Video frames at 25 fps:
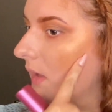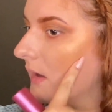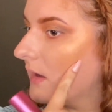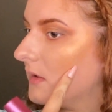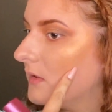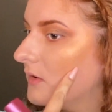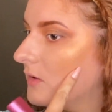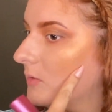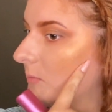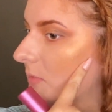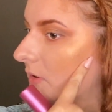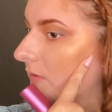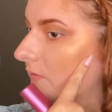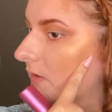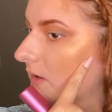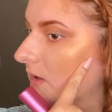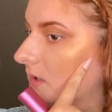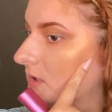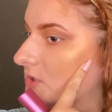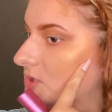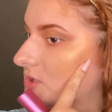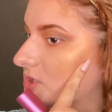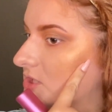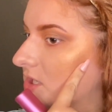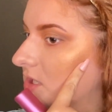a little bit of like
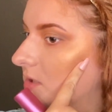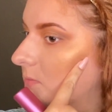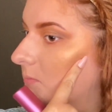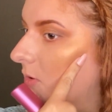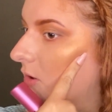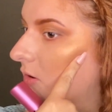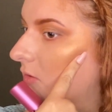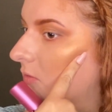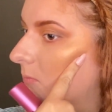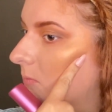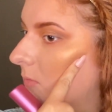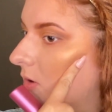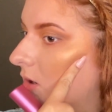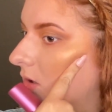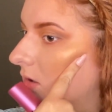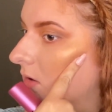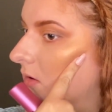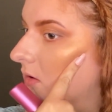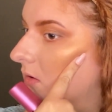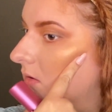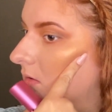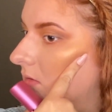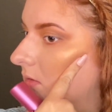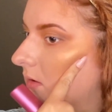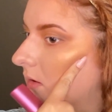a cheekbone mark,
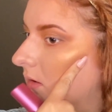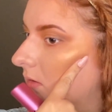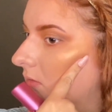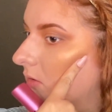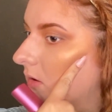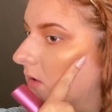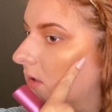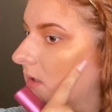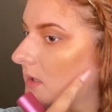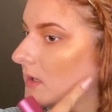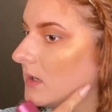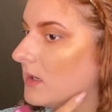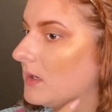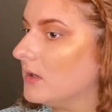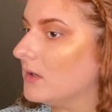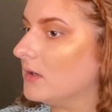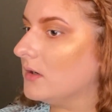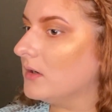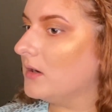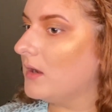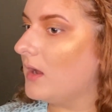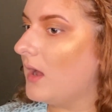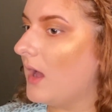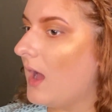like right here.